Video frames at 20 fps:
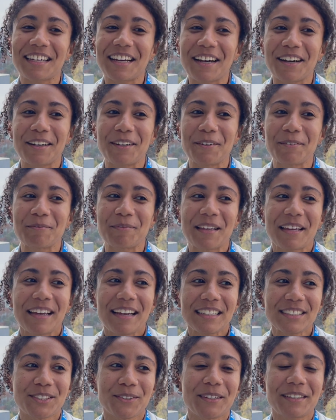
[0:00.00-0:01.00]
And
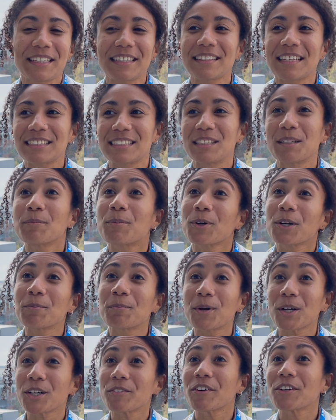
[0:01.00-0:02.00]
so I think that's an important
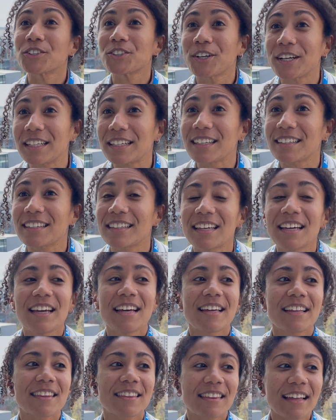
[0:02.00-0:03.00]
part of our training,
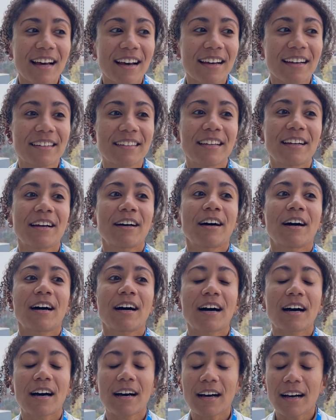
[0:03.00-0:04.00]
that
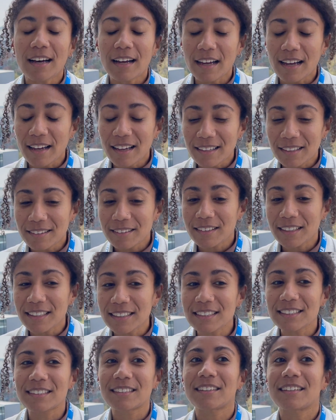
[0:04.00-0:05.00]
at
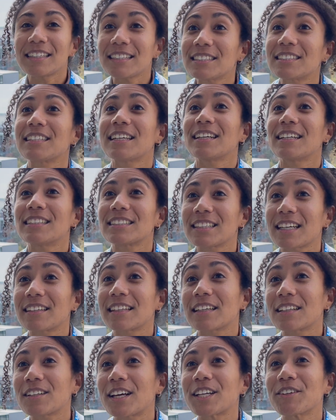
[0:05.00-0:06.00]
least these days, I
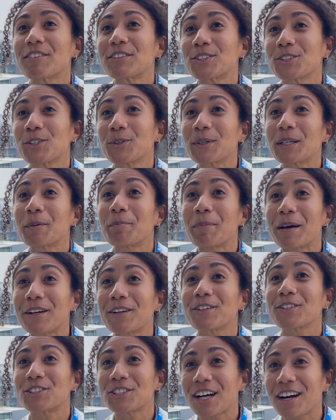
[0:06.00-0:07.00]
think a lot of us are doing a
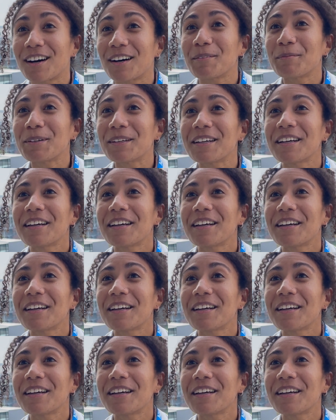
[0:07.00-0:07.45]
better job